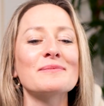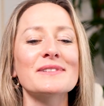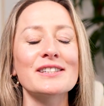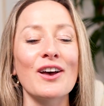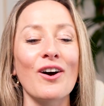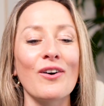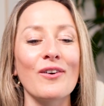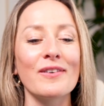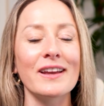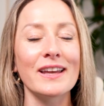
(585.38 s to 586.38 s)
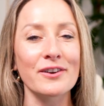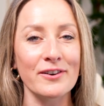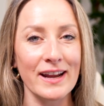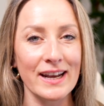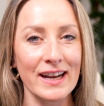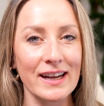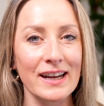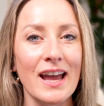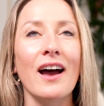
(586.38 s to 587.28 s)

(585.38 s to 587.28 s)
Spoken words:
So iterating.